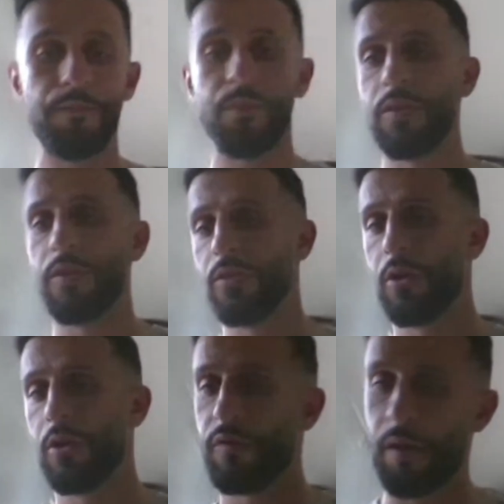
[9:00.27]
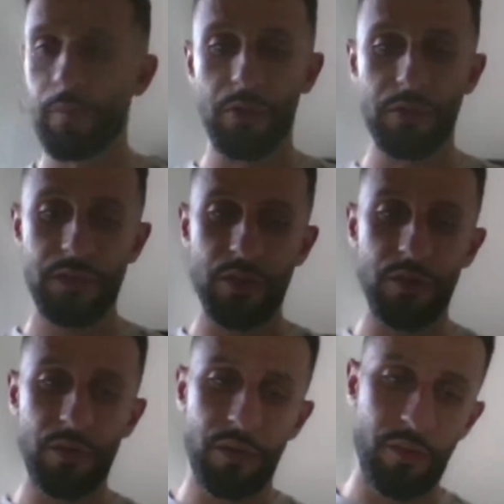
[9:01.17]
No fumbles.
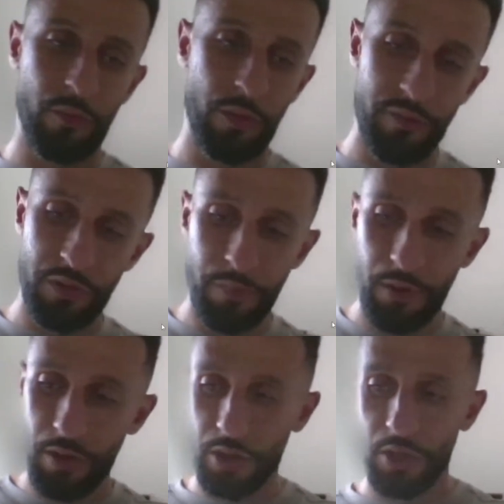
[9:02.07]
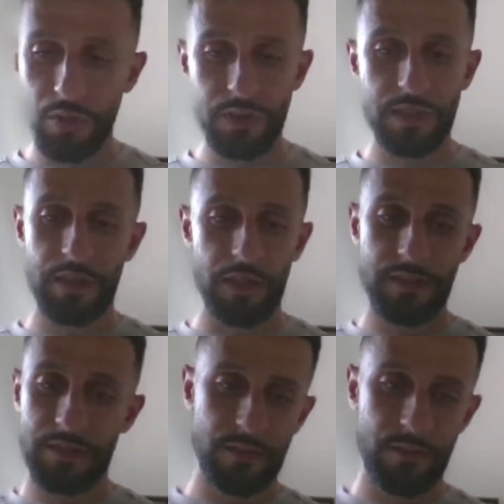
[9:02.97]
So wherever the ball goes,
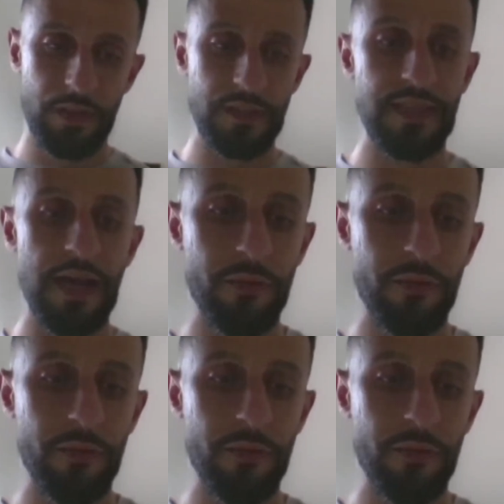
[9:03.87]
it's down